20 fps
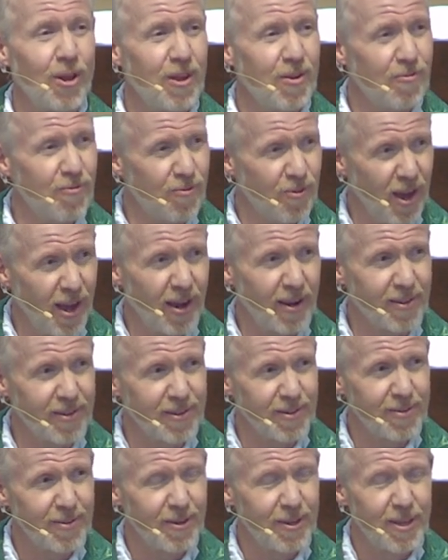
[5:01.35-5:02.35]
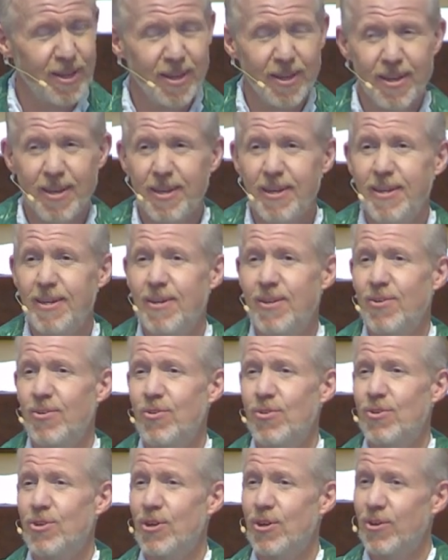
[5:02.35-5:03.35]
effect.
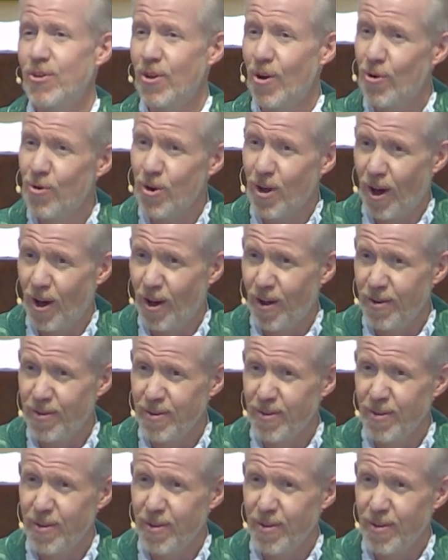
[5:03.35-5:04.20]
To know God